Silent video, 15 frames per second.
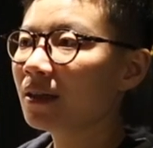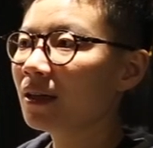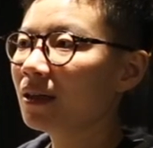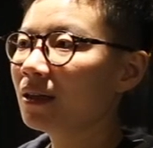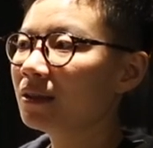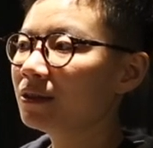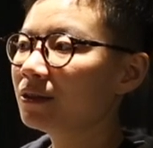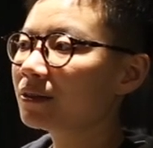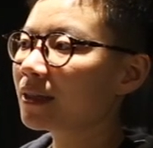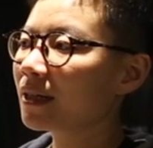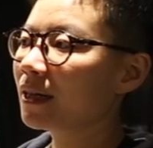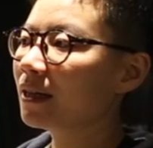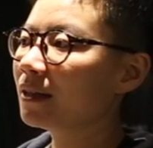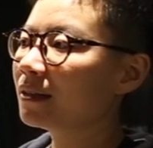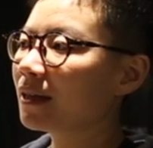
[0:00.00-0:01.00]
and you
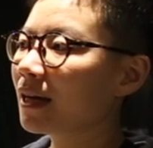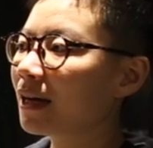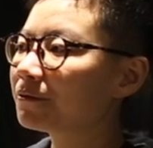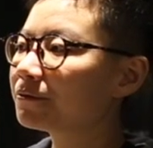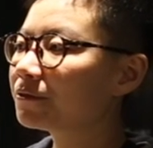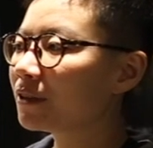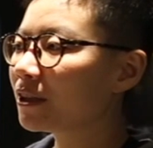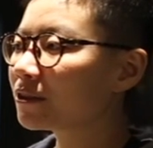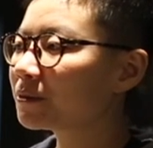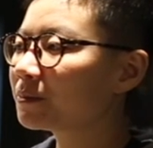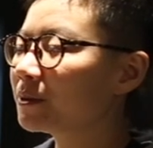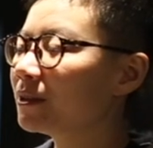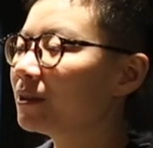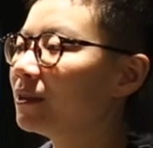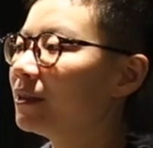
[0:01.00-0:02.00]
can have fresh
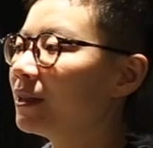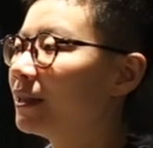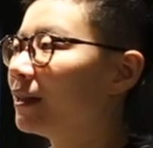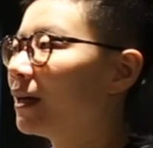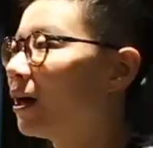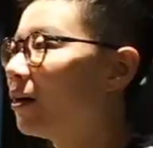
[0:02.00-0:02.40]
beer in